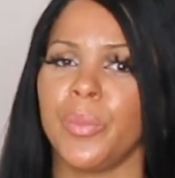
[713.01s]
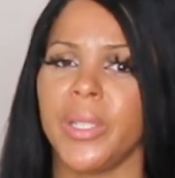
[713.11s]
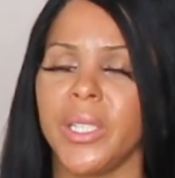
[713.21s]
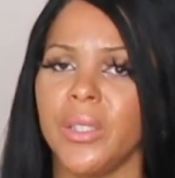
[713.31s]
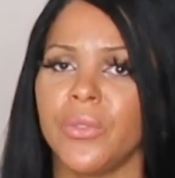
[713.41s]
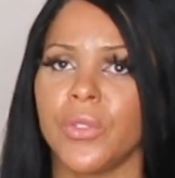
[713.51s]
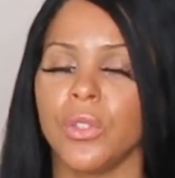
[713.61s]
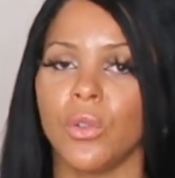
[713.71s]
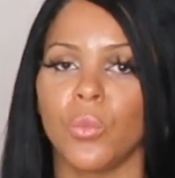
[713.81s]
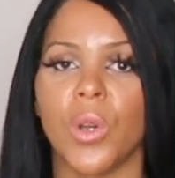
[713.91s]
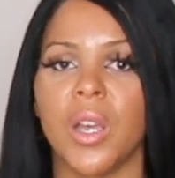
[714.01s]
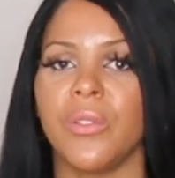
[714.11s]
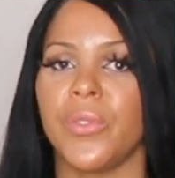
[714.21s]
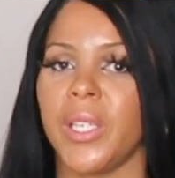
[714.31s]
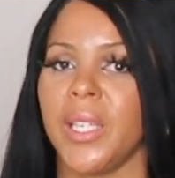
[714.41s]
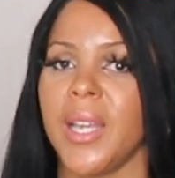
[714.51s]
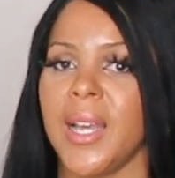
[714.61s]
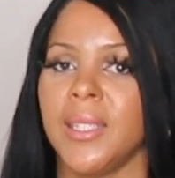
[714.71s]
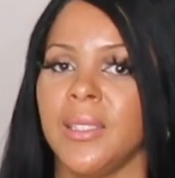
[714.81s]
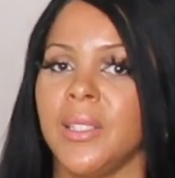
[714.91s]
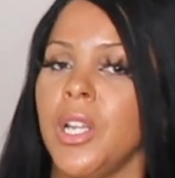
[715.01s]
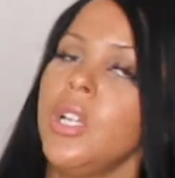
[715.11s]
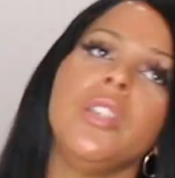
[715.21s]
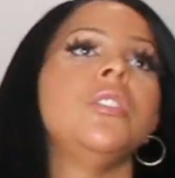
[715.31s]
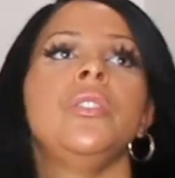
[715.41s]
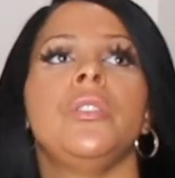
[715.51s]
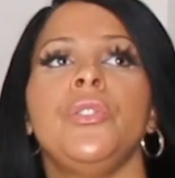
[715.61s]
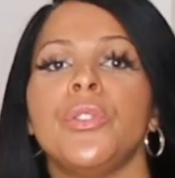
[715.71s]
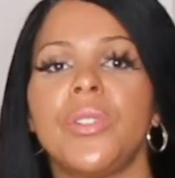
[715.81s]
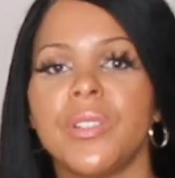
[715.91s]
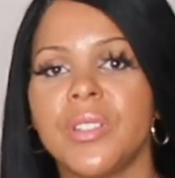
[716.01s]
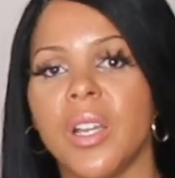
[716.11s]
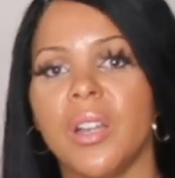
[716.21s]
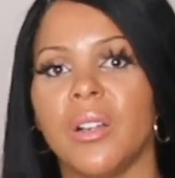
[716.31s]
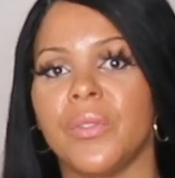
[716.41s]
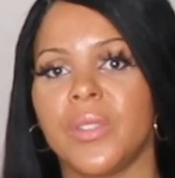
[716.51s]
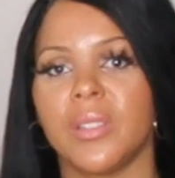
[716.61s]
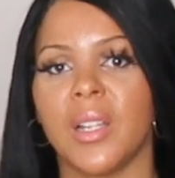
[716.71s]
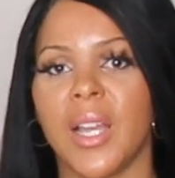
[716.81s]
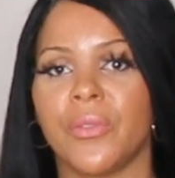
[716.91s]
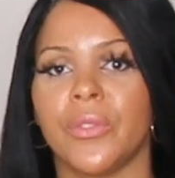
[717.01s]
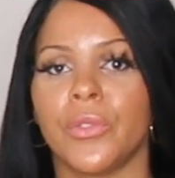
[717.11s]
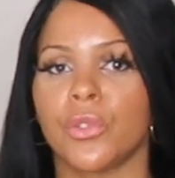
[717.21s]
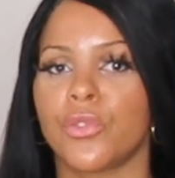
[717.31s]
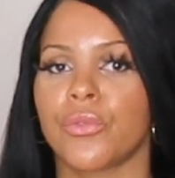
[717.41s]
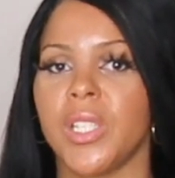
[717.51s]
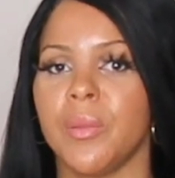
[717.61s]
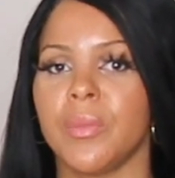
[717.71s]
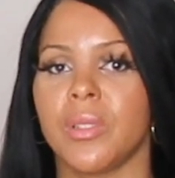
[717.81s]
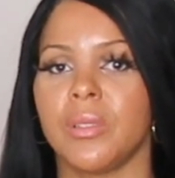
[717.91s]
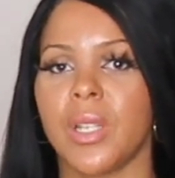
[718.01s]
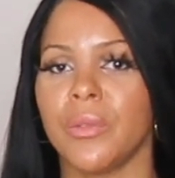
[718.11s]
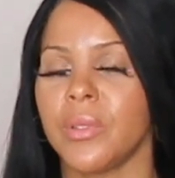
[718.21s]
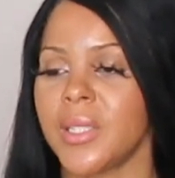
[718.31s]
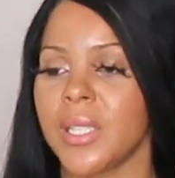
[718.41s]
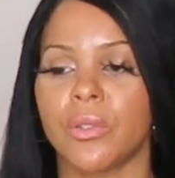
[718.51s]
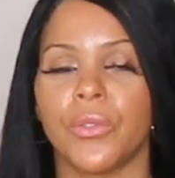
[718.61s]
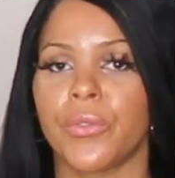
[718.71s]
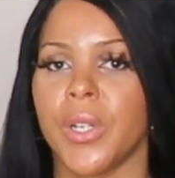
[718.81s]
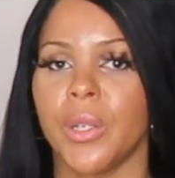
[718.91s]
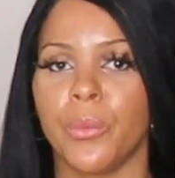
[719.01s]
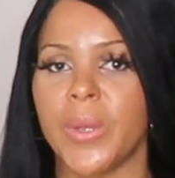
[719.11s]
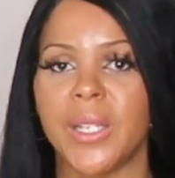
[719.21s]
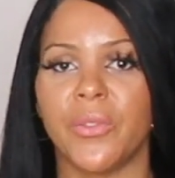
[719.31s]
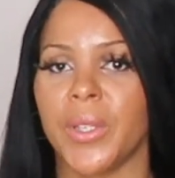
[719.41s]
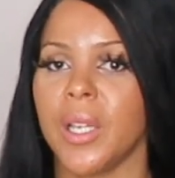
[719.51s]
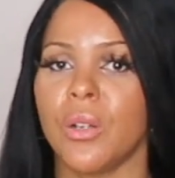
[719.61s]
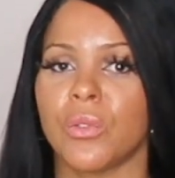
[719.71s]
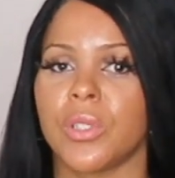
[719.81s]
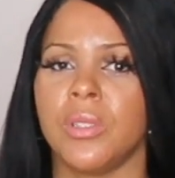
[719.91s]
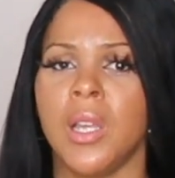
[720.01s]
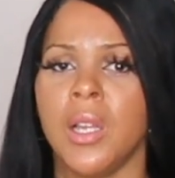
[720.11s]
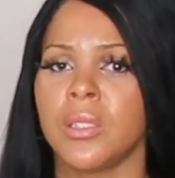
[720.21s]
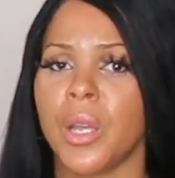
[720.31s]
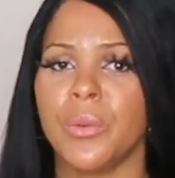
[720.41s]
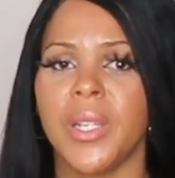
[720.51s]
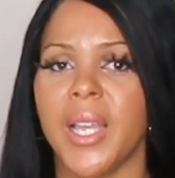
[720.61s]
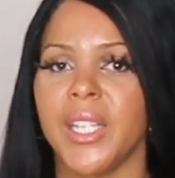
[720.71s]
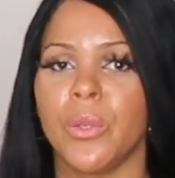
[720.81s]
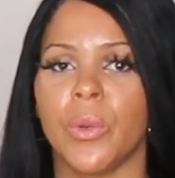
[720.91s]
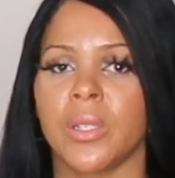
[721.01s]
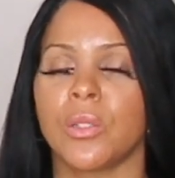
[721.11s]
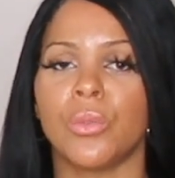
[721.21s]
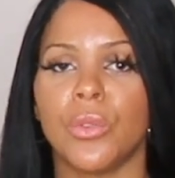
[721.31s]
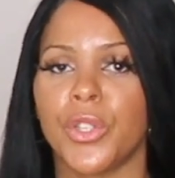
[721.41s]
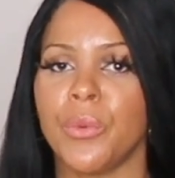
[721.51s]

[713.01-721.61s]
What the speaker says: Believe that you're worthy and you deserve the life of your dreams, and don't settle for anything else, and don't let anyone talk